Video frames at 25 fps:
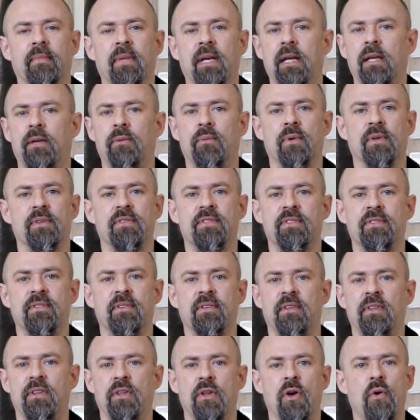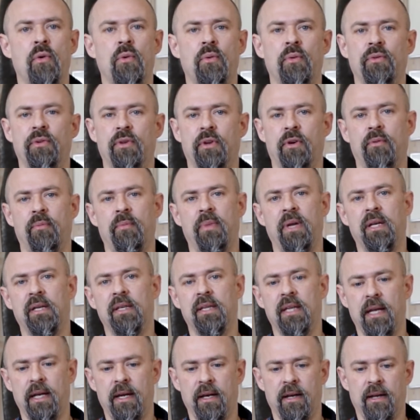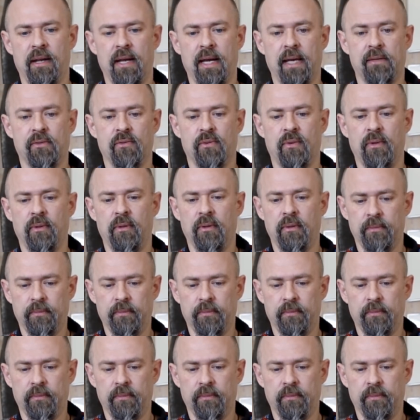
It was no big deal at all.